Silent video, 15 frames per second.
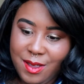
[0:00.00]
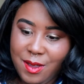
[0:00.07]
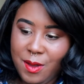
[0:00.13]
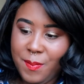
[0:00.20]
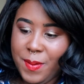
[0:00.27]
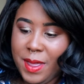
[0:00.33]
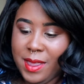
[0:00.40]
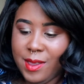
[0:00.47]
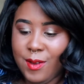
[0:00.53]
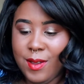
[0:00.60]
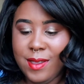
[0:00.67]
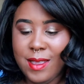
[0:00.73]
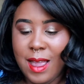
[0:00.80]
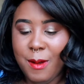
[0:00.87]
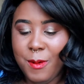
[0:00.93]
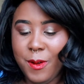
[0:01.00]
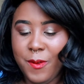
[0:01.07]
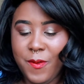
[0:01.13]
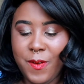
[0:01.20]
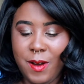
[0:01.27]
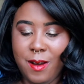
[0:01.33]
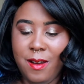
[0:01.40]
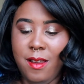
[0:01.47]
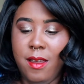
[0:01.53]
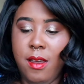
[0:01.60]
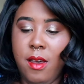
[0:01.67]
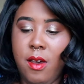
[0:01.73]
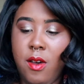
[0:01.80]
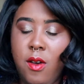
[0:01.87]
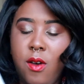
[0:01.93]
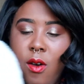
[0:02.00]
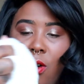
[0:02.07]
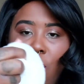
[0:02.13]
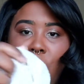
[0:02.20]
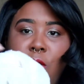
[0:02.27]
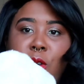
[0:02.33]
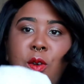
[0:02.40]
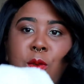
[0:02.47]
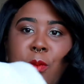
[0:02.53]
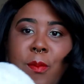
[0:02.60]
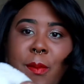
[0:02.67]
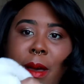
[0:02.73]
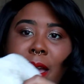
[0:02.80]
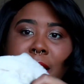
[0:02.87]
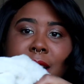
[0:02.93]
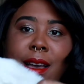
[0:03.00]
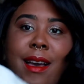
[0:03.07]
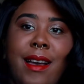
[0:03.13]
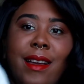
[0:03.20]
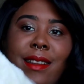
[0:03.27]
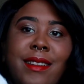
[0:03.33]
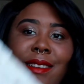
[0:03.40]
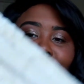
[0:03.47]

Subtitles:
Open. So it's not real fur. Oh my god.